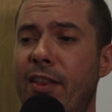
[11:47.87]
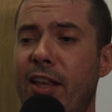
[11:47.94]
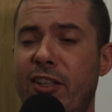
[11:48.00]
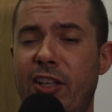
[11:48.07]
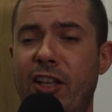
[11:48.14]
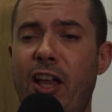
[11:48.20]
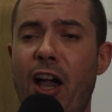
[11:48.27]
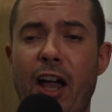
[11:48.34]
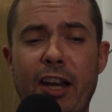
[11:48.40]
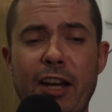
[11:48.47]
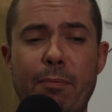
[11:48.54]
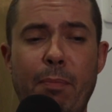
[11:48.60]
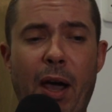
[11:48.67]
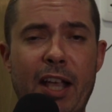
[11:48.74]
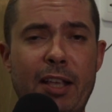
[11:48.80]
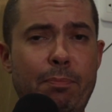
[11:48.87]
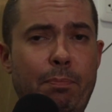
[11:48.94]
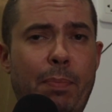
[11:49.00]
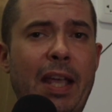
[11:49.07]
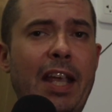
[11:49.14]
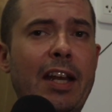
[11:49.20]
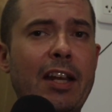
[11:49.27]
that's guided by his
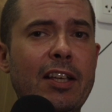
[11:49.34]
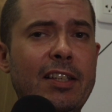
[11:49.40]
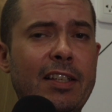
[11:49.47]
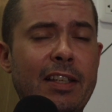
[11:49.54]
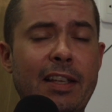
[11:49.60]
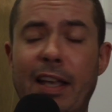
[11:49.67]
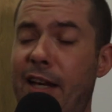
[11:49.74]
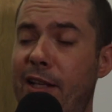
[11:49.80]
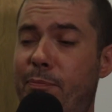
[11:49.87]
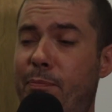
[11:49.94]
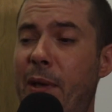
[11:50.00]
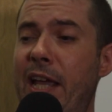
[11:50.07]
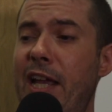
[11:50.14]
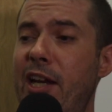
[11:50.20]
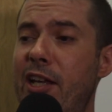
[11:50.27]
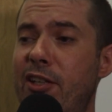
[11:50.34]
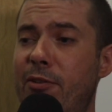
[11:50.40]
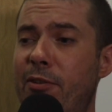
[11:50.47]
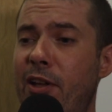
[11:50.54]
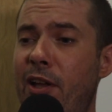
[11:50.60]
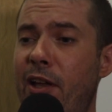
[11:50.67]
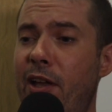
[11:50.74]
penis, and his penis